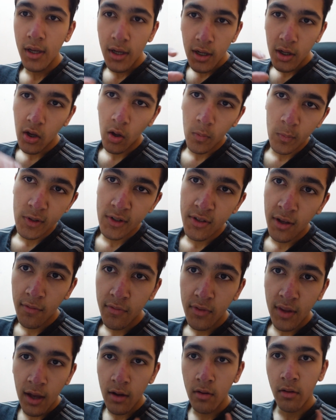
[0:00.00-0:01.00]
calm yourself
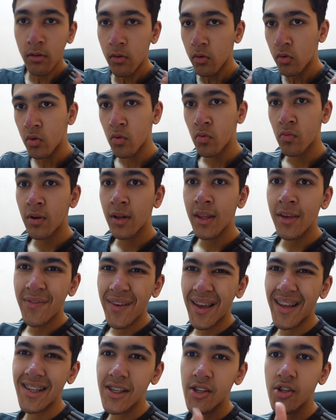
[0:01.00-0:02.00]
down to relieve
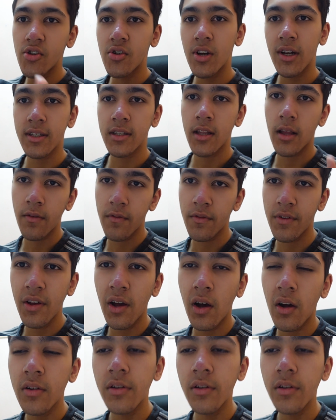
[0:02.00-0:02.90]
any stress that you've got.